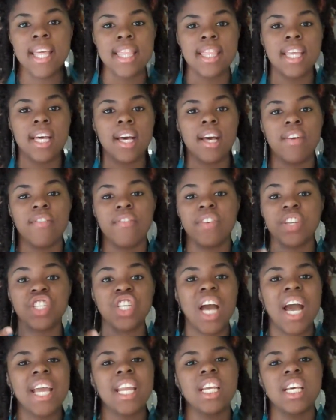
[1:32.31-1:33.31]
The
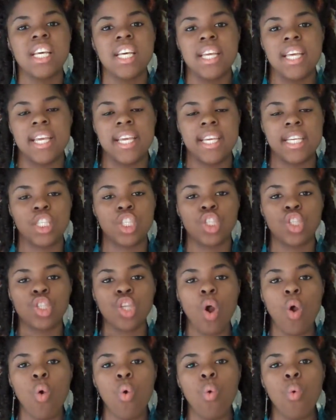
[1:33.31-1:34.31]
vagina is
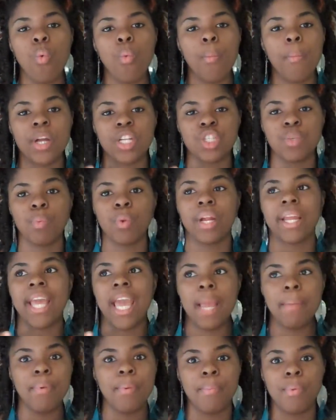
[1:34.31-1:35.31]
so much more
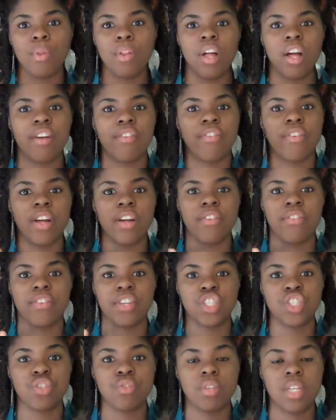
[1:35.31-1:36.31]
capable of,
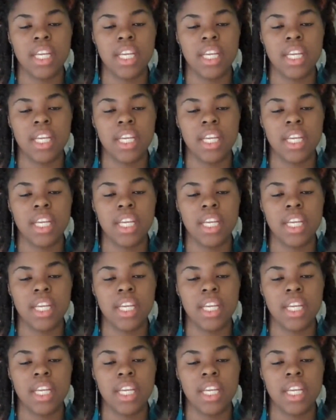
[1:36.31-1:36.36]
of,